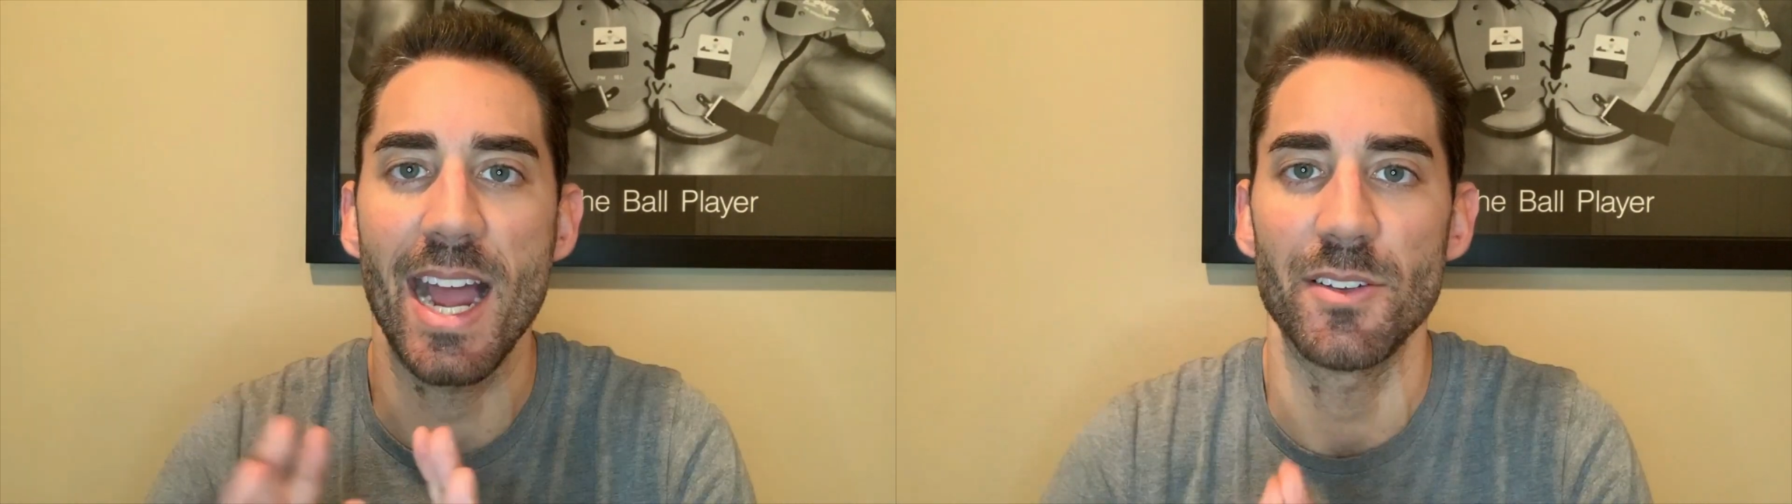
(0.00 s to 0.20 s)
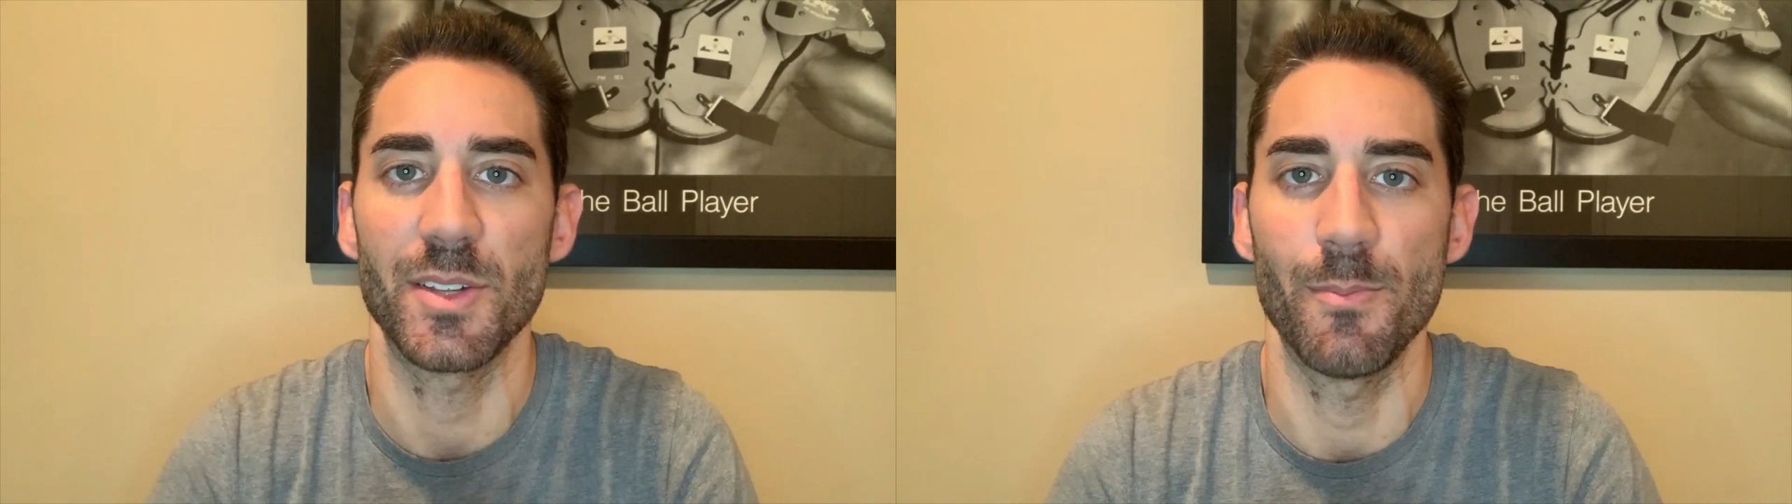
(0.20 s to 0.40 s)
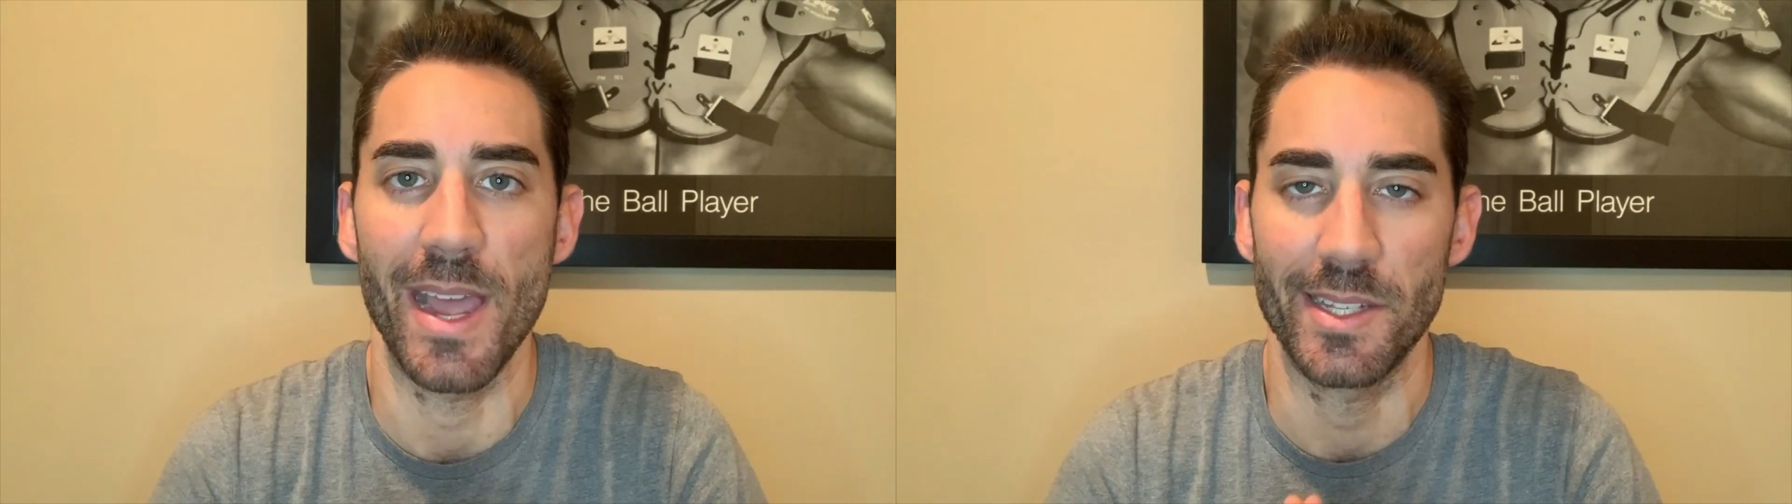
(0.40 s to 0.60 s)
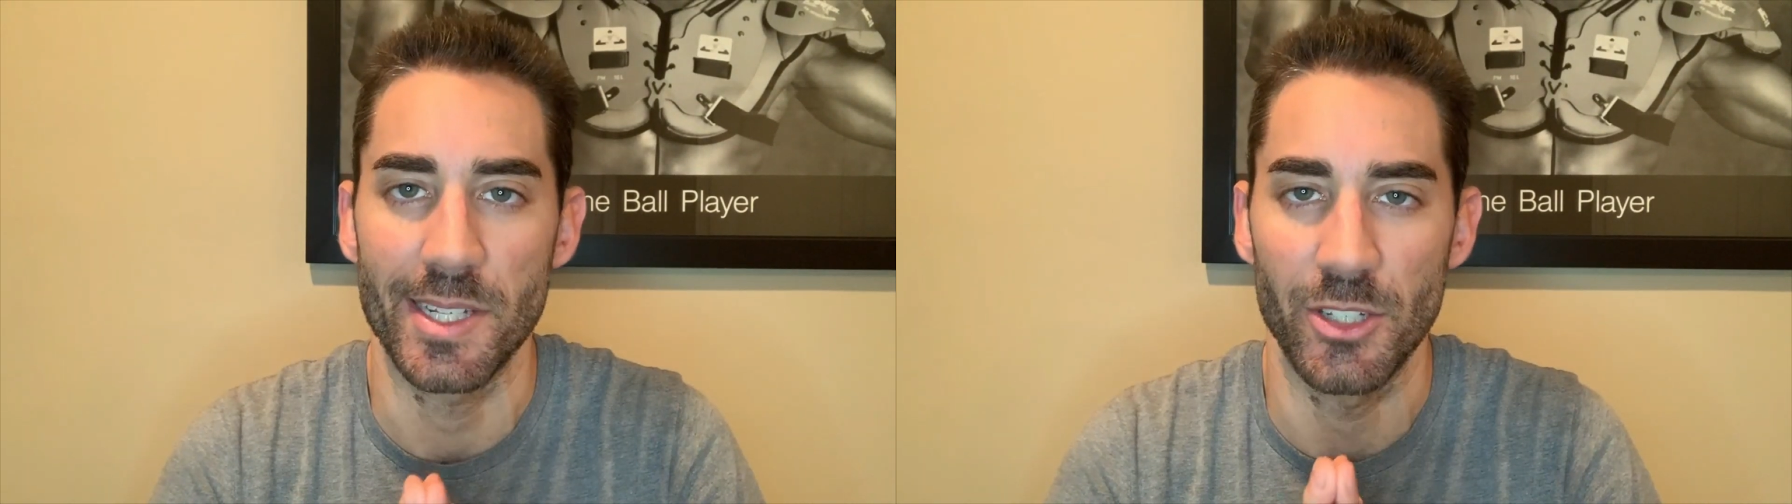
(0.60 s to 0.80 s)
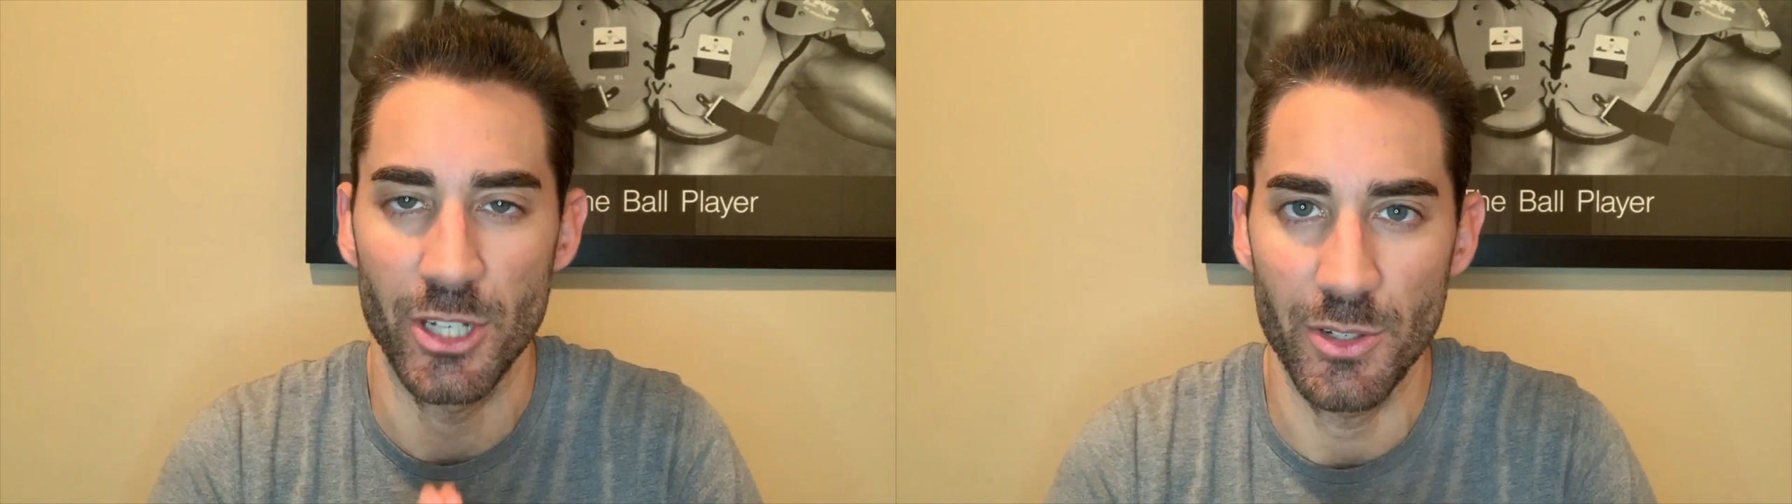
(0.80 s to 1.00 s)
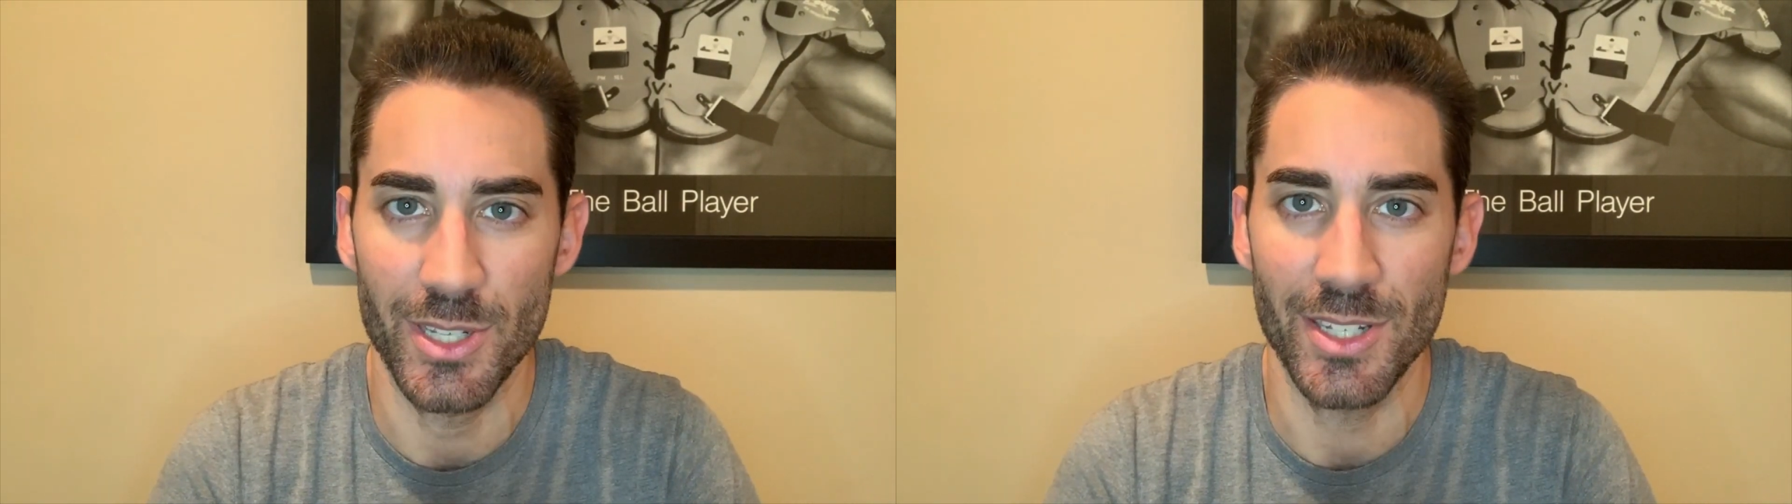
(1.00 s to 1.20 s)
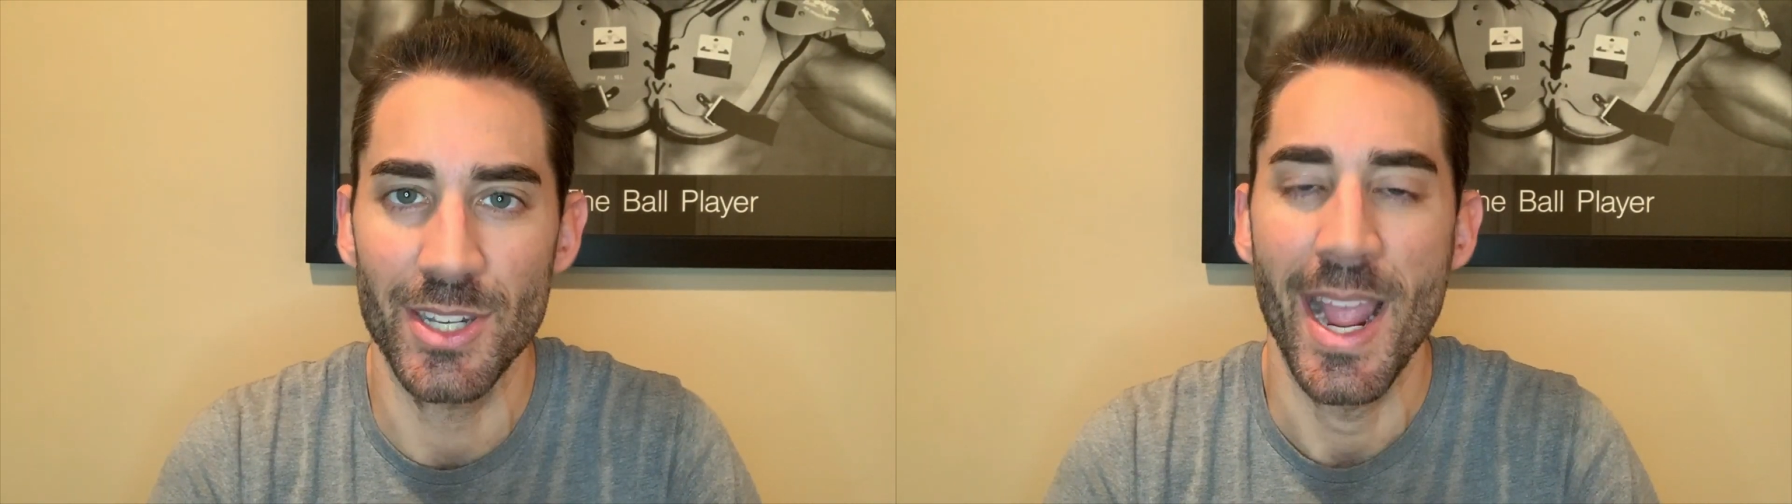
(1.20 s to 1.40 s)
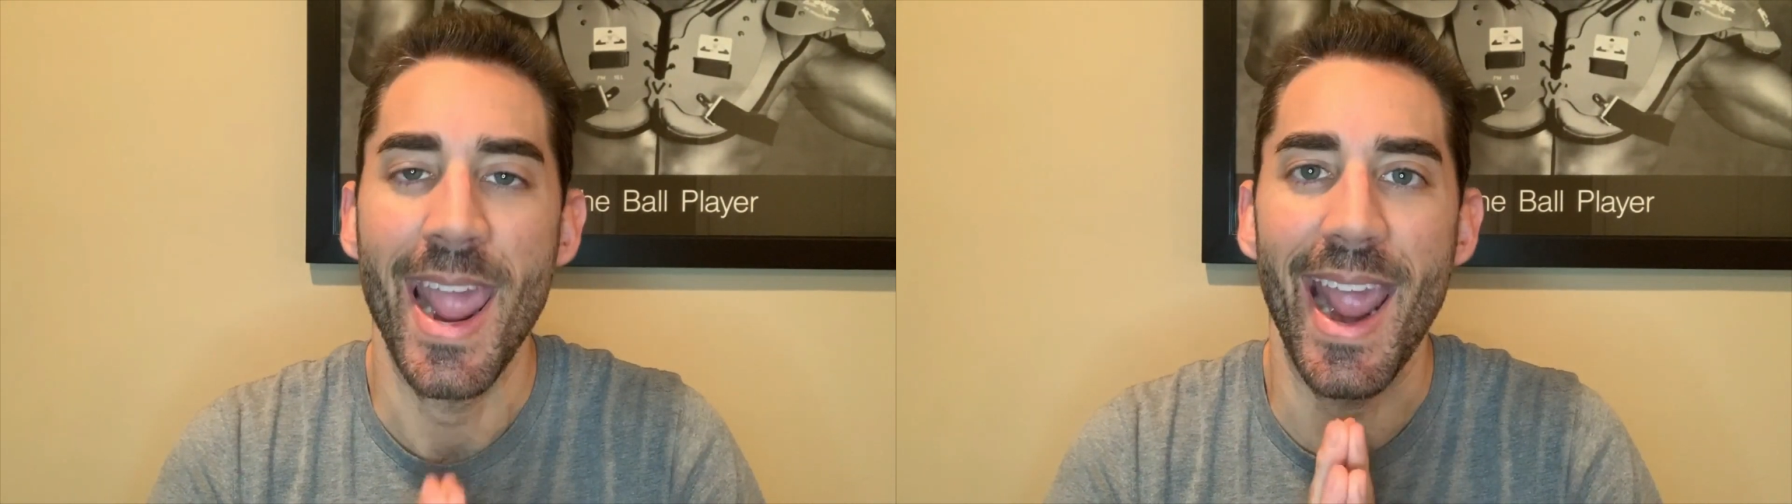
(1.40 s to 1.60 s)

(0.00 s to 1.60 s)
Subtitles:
house in Massachusetts,